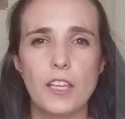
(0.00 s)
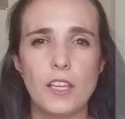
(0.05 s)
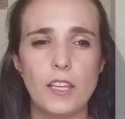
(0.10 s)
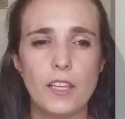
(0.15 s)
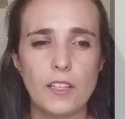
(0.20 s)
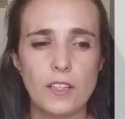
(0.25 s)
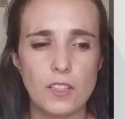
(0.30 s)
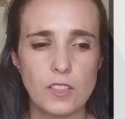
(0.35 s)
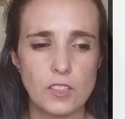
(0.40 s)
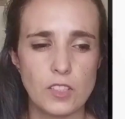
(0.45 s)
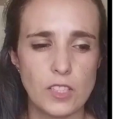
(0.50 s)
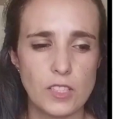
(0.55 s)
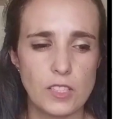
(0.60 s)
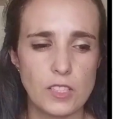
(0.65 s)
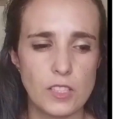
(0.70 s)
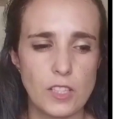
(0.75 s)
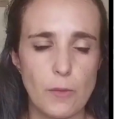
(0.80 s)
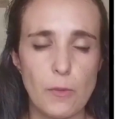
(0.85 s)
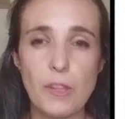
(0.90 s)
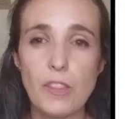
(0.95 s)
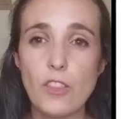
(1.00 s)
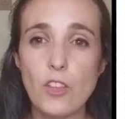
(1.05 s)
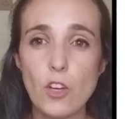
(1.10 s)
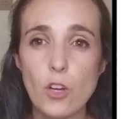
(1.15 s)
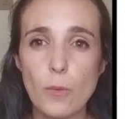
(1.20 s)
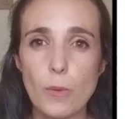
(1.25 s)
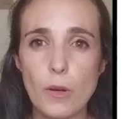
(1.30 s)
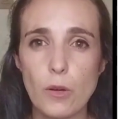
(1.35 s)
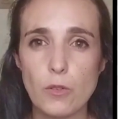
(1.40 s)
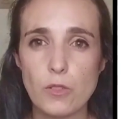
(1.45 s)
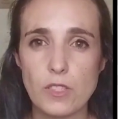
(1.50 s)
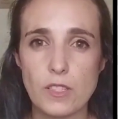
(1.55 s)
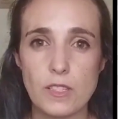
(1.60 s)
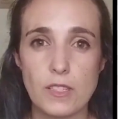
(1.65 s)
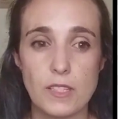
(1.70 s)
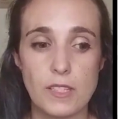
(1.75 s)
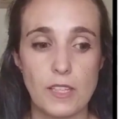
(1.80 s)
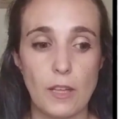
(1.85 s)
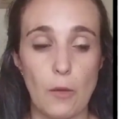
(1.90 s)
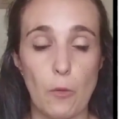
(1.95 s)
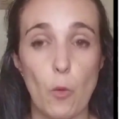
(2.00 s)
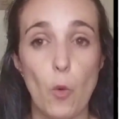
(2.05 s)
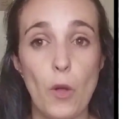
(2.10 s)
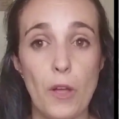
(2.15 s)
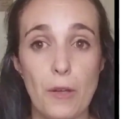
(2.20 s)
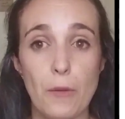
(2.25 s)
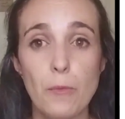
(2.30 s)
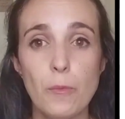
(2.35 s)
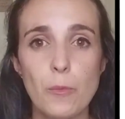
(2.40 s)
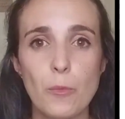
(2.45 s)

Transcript: In the video about the web,